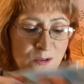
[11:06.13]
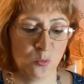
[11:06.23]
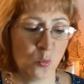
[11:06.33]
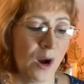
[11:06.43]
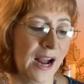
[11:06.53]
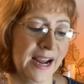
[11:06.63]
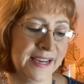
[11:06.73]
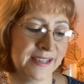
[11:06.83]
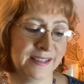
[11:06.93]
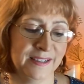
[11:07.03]

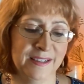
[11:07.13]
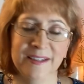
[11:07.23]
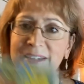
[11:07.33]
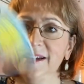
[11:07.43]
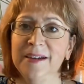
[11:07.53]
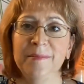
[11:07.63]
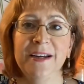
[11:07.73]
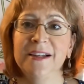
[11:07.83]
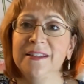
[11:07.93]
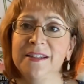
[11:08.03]
Why?
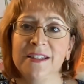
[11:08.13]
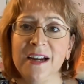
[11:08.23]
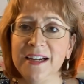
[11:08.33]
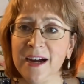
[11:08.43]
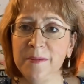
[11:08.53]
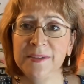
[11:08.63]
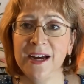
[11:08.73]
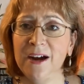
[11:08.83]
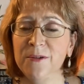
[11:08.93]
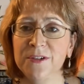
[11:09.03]
Because the sun comes
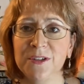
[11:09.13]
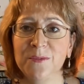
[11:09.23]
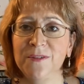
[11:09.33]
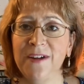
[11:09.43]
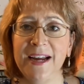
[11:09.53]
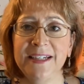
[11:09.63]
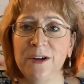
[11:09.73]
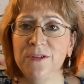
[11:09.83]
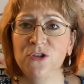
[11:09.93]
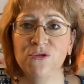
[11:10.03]
out, we find
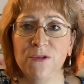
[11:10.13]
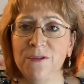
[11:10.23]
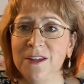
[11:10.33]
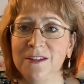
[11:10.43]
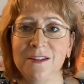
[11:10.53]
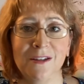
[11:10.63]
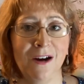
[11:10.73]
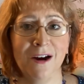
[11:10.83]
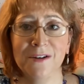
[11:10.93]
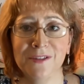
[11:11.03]
out the truth. This is the
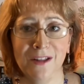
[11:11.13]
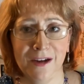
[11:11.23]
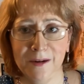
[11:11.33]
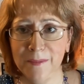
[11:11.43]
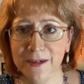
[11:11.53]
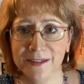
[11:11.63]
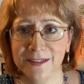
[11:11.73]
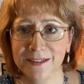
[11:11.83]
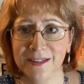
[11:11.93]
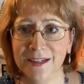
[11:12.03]
card of enlightenment.
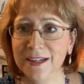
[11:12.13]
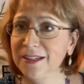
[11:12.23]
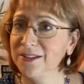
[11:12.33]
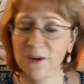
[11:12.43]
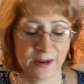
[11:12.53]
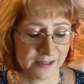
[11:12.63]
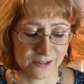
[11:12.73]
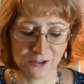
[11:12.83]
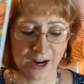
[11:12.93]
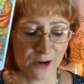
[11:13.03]
So it's
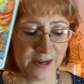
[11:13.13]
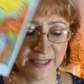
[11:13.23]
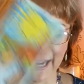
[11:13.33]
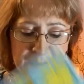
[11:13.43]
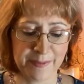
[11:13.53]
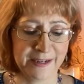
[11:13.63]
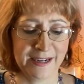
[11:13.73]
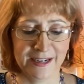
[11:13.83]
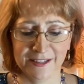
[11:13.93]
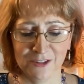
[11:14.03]
not going to happen.
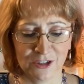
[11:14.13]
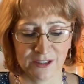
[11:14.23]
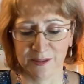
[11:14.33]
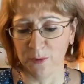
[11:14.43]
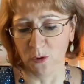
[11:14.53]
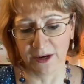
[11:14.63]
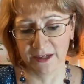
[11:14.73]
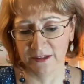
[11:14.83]
It is just a ploy.